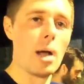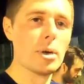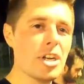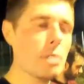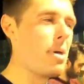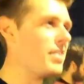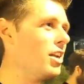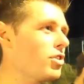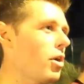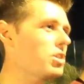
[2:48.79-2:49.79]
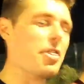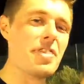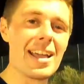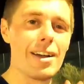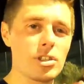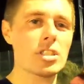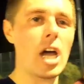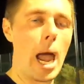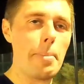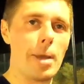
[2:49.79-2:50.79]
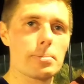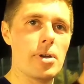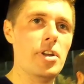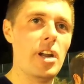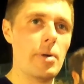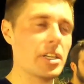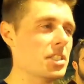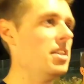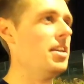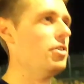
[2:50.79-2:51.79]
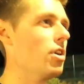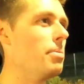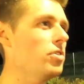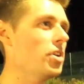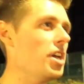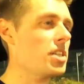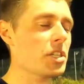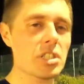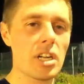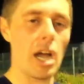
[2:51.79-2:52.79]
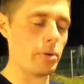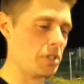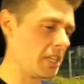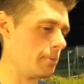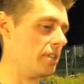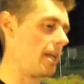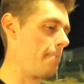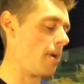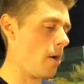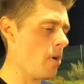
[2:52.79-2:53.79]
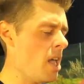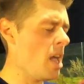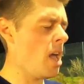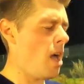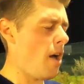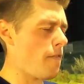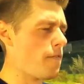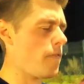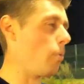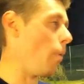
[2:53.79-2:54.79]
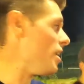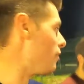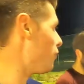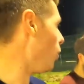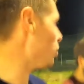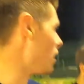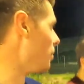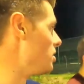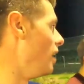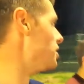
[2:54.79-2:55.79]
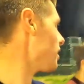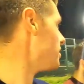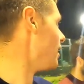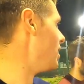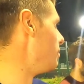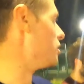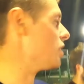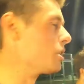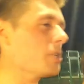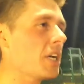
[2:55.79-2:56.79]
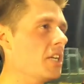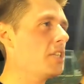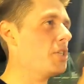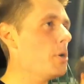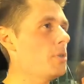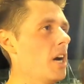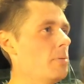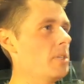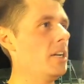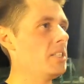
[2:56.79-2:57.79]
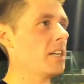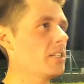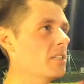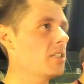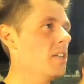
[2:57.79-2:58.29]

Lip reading: I'm gonna do a bit of an intro because I think I was on time lapse mode earlier when I did the intro. We've done a session tonight with 6 minutes tempo. Well, we did 4 times 90 seconds then, didn't we? The session was actually 2 times 90 seconds.